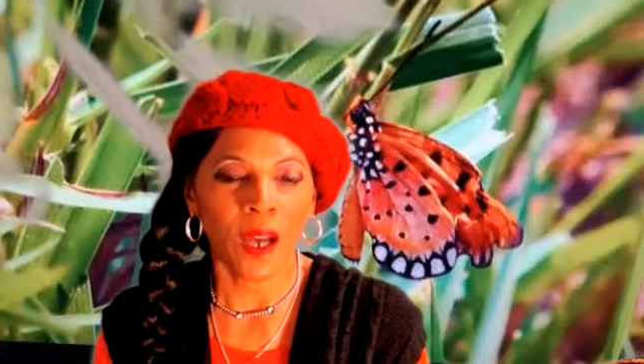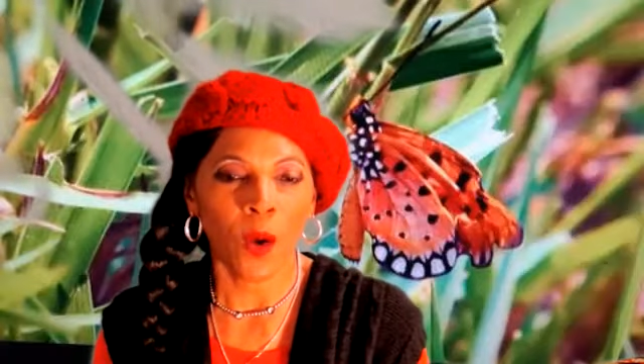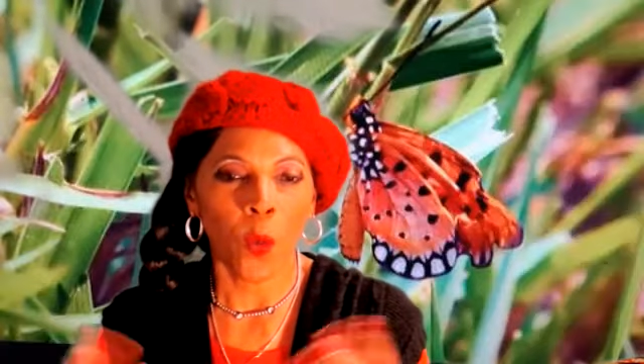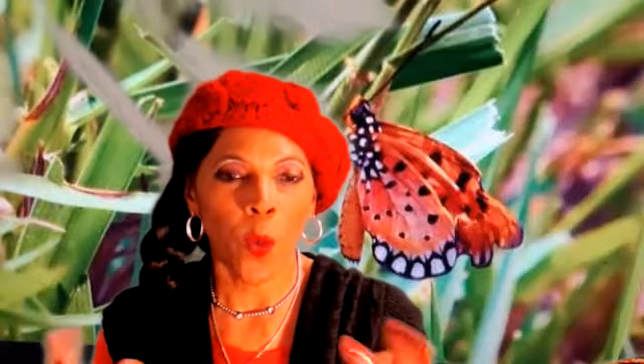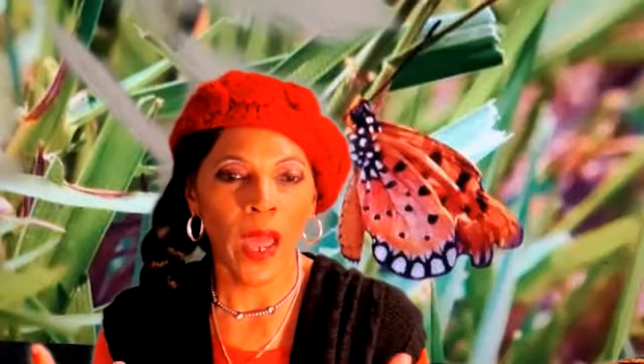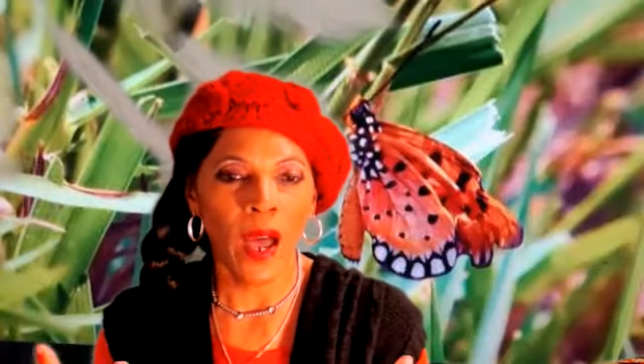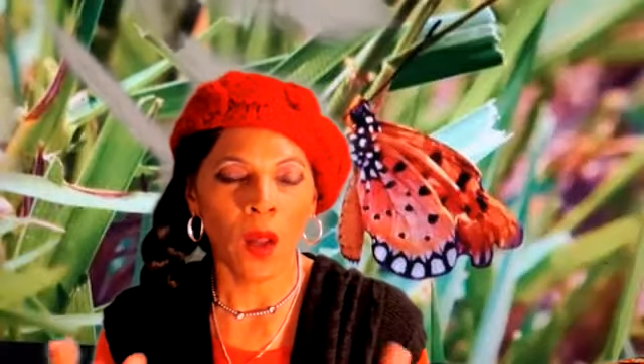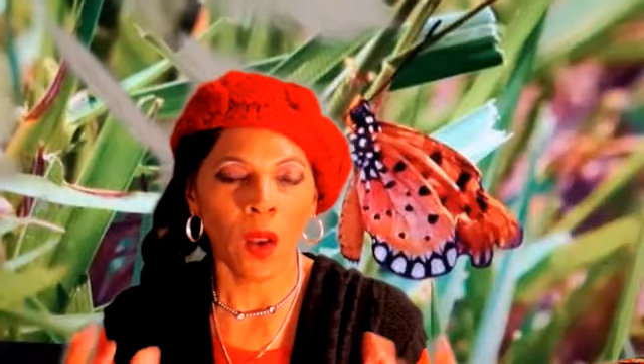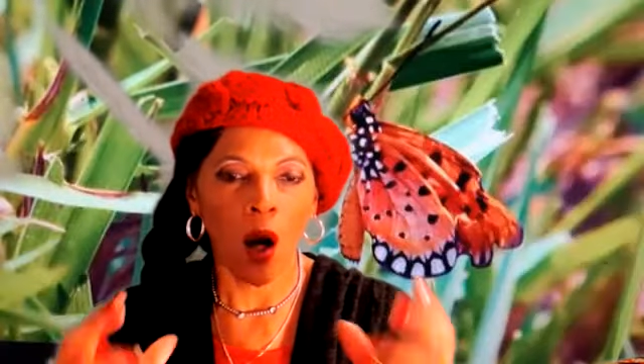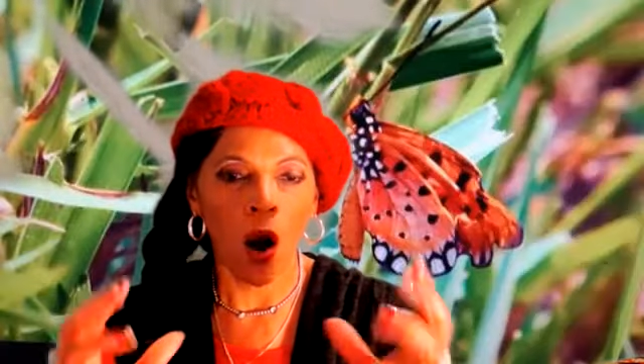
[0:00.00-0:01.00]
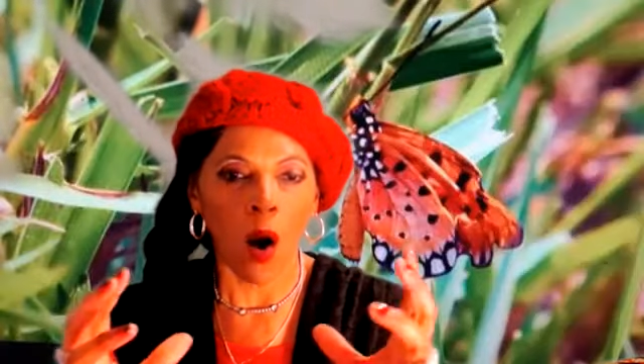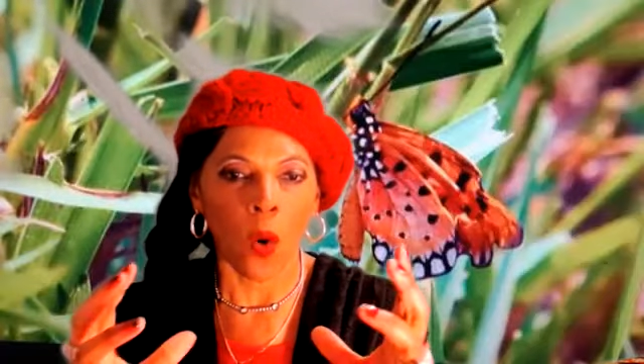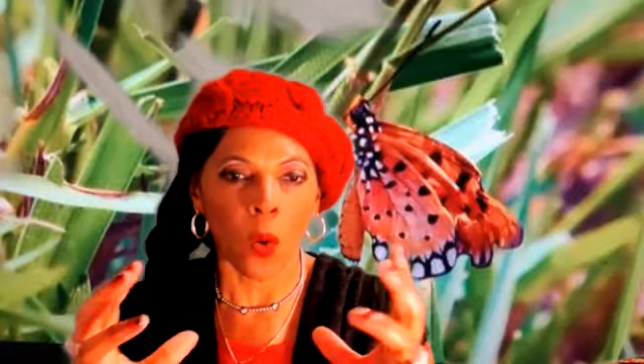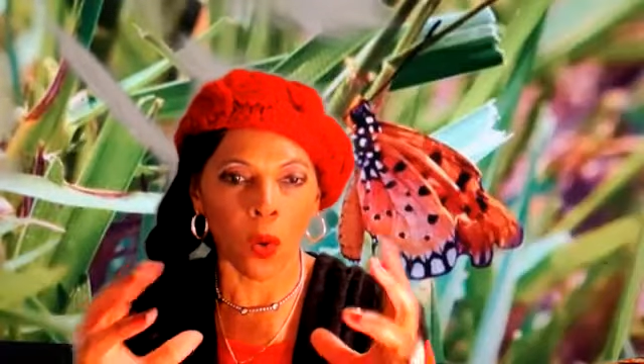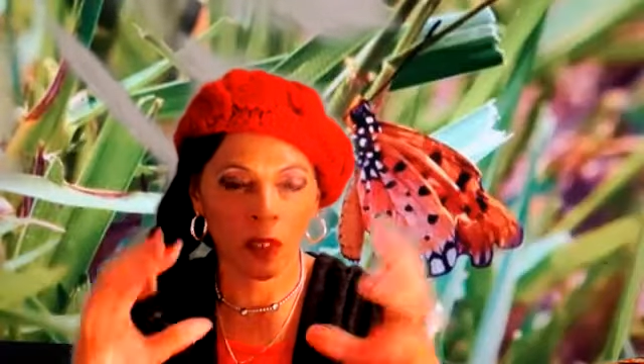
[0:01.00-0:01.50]
a well
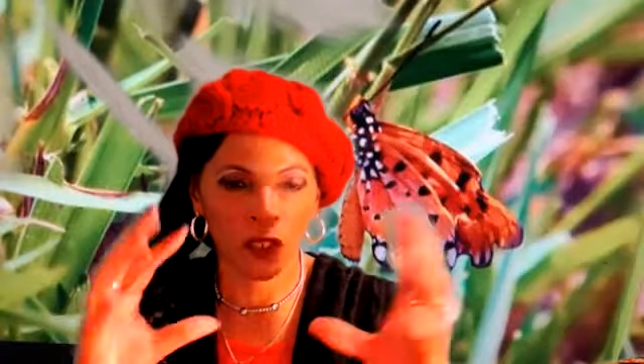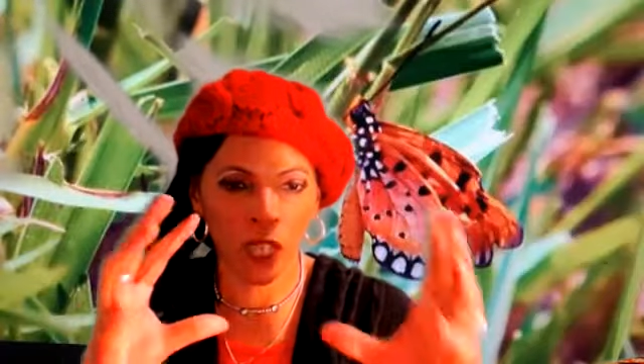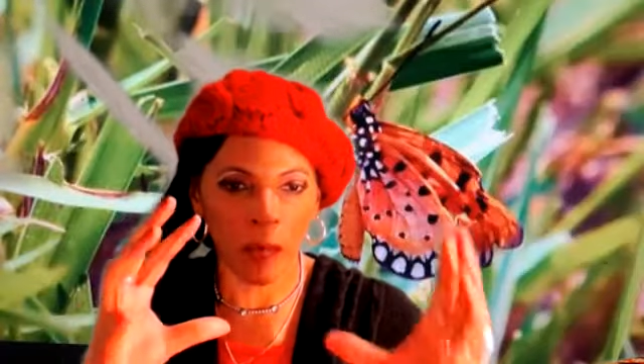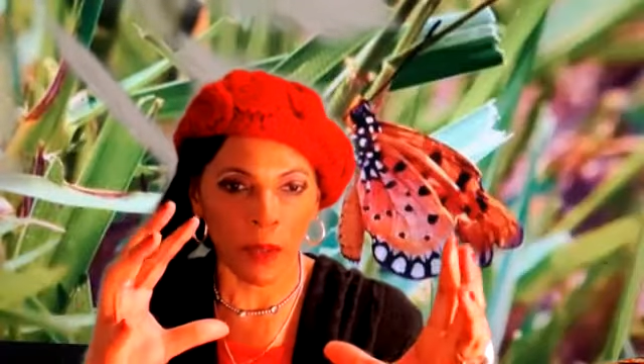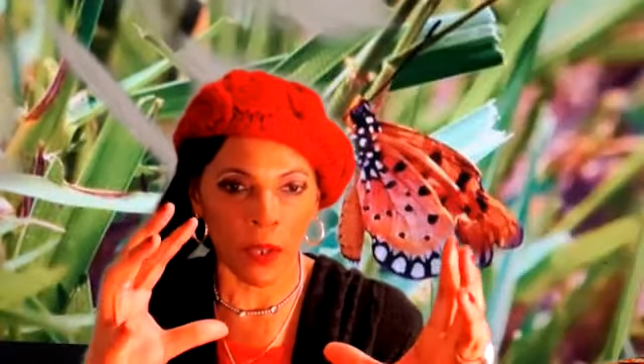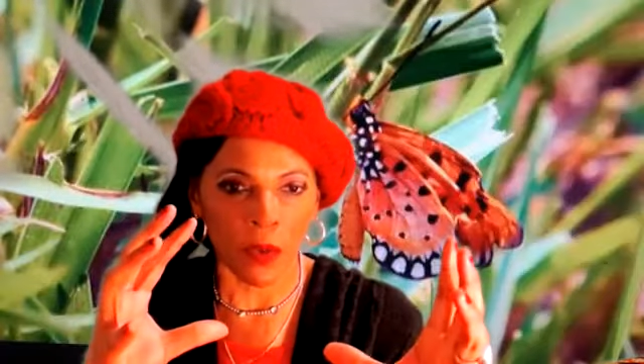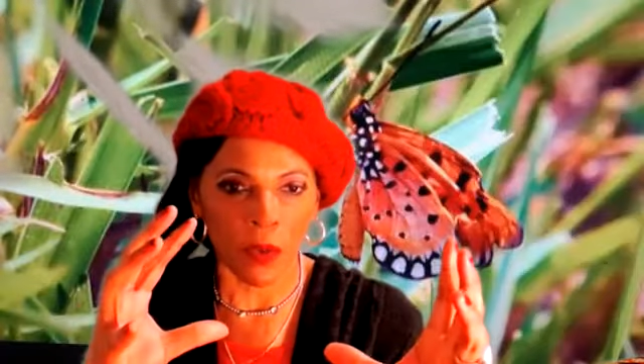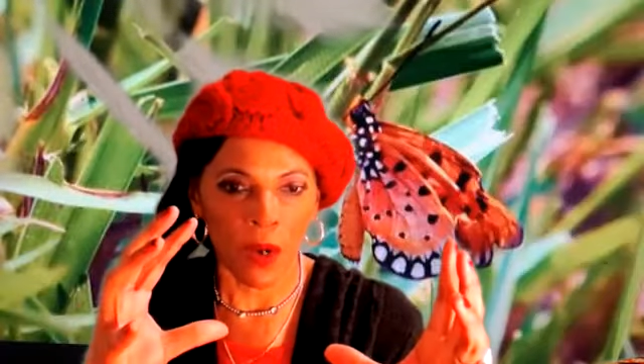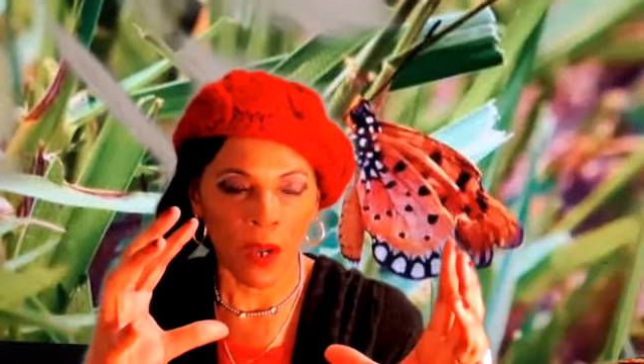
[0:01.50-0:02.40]
whole, W